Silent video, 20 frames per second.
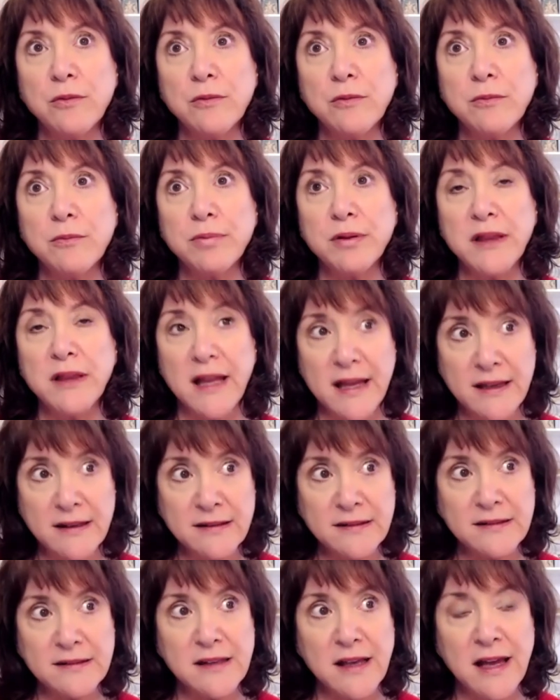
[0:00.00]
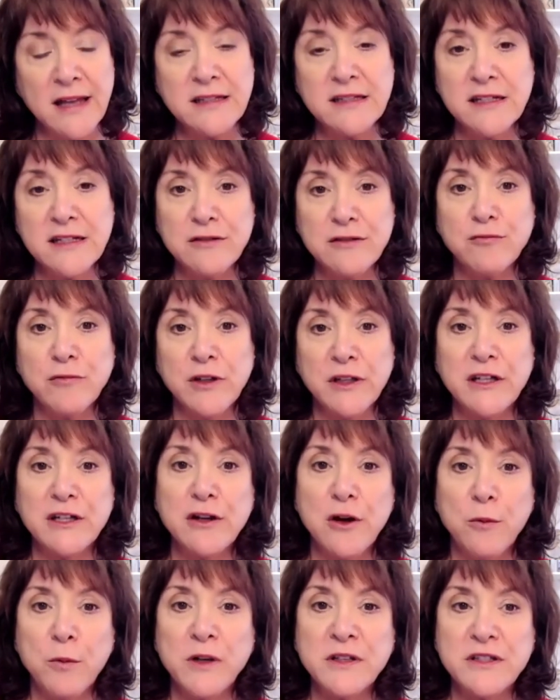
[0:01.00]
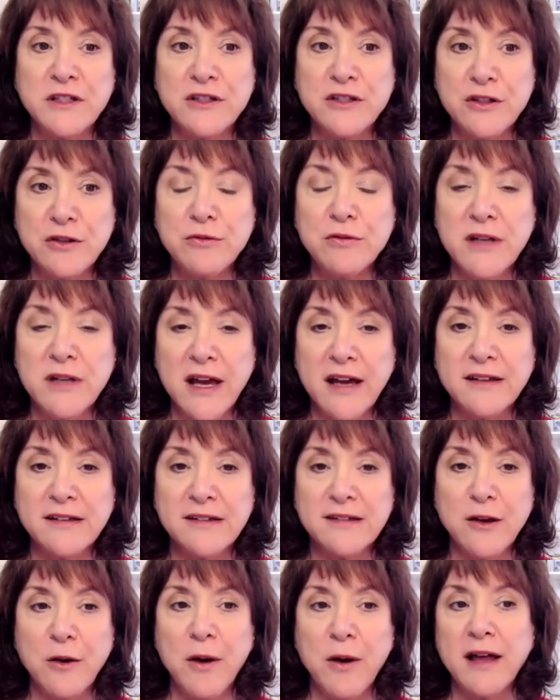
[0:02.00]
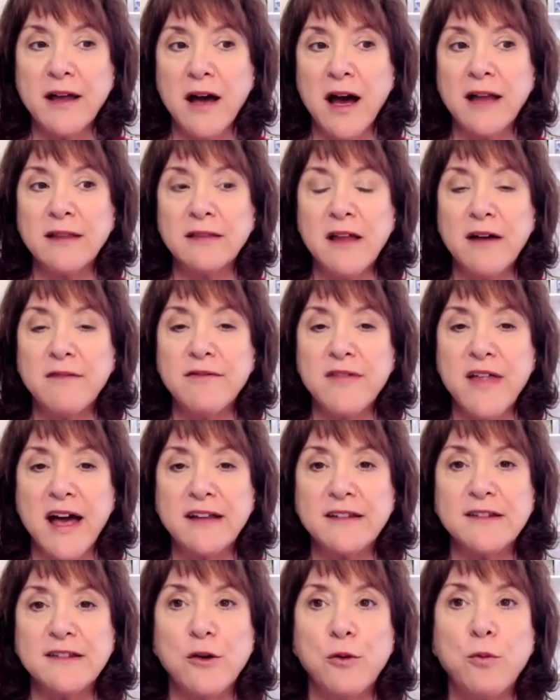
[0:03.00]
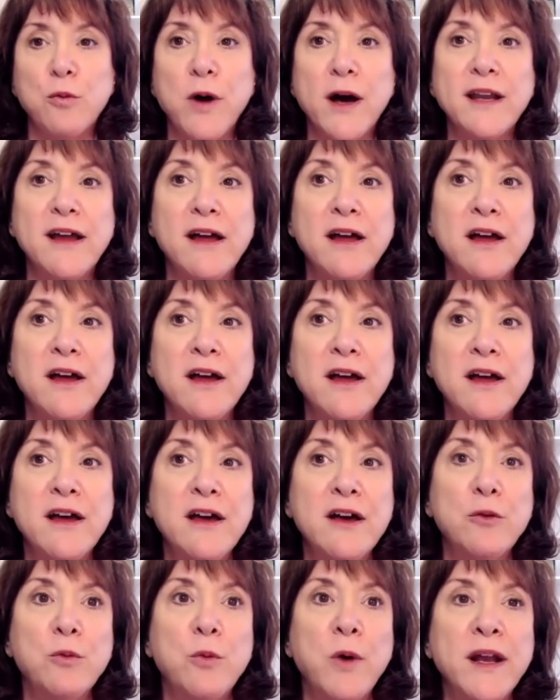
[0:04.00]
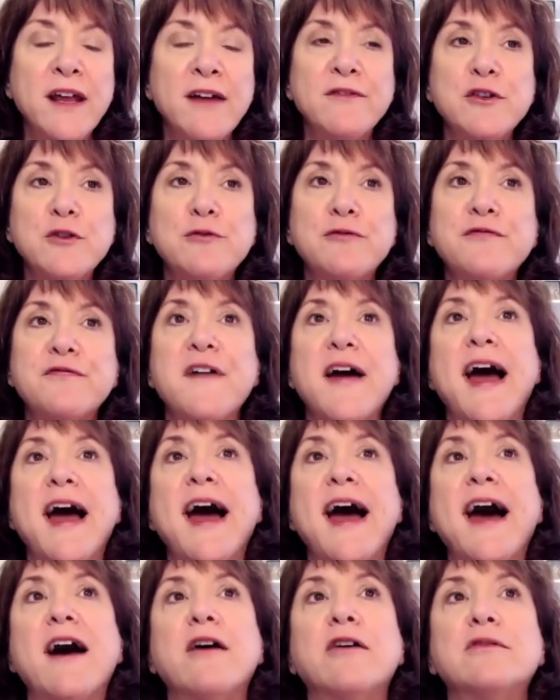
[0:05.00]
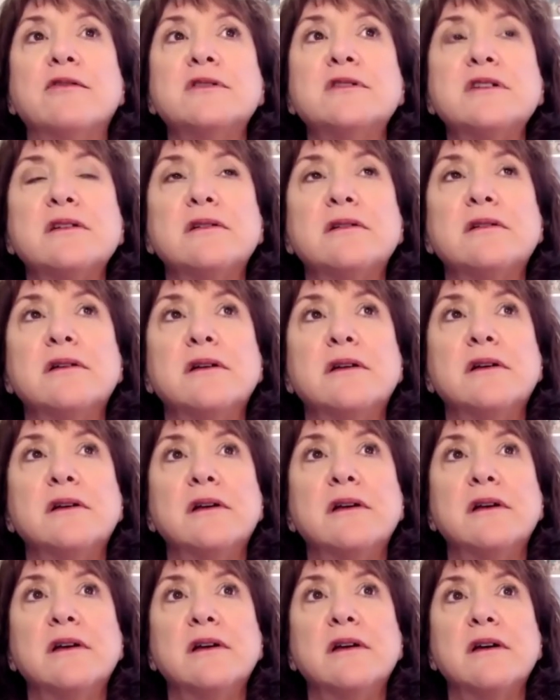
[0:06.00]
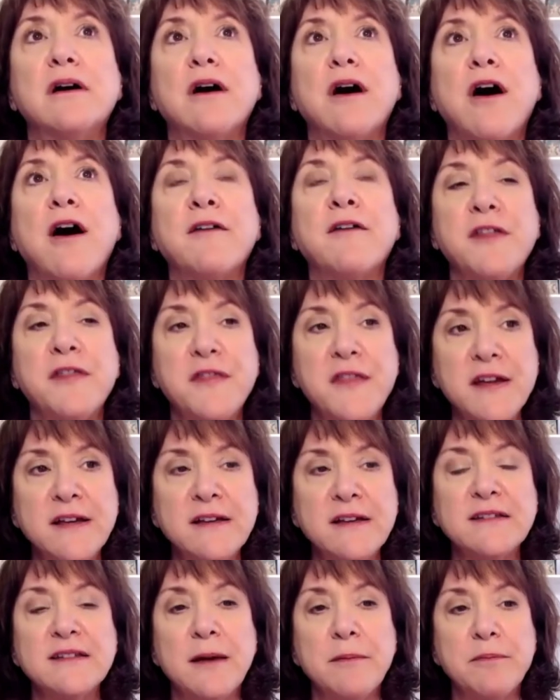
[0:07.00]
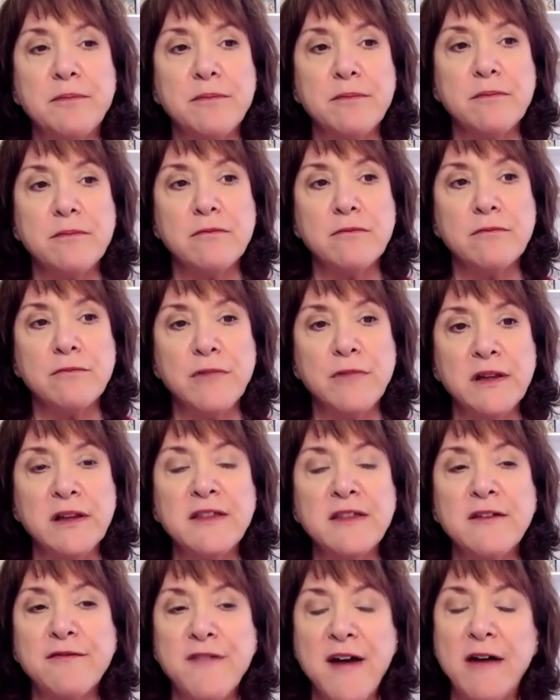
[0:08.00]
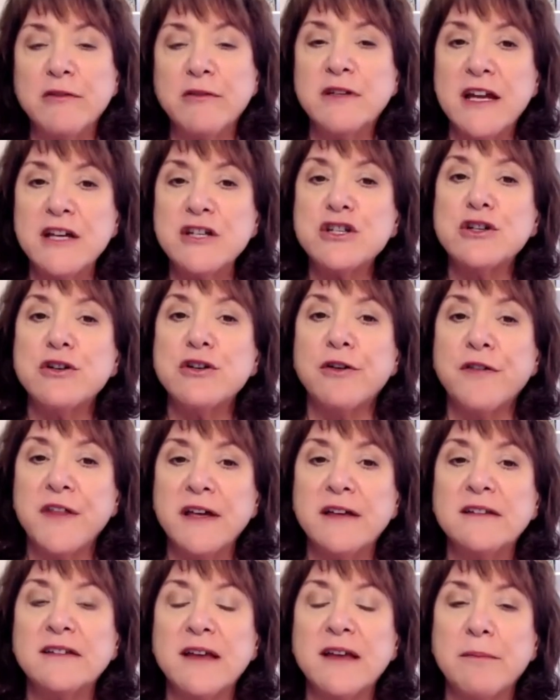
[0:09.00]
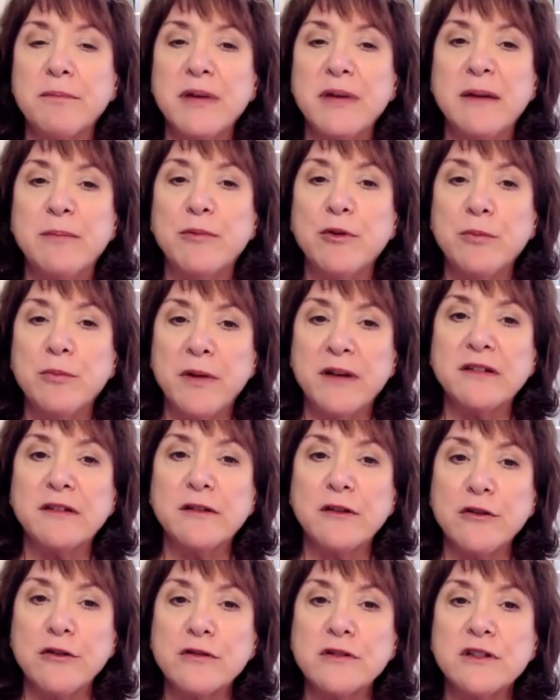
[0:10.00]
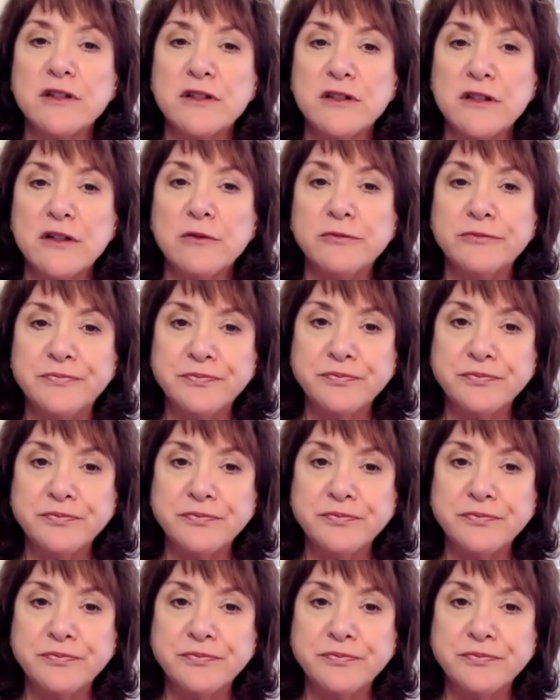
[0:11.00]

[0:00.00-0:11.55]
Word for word: place and didn't really know what to do next. So I, I love that. So what what have you found are the things that really the foundational things that people must learn to do?